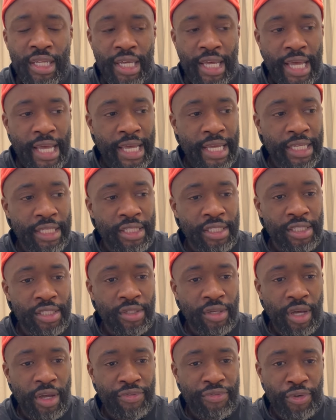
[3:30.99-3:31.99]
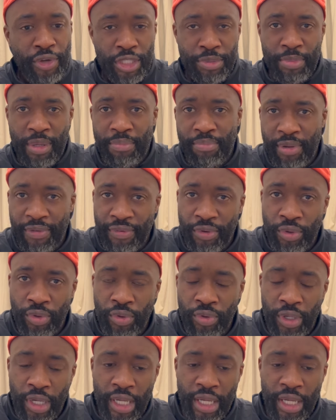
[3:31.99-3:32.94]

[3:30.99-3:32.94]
And I first met Bivol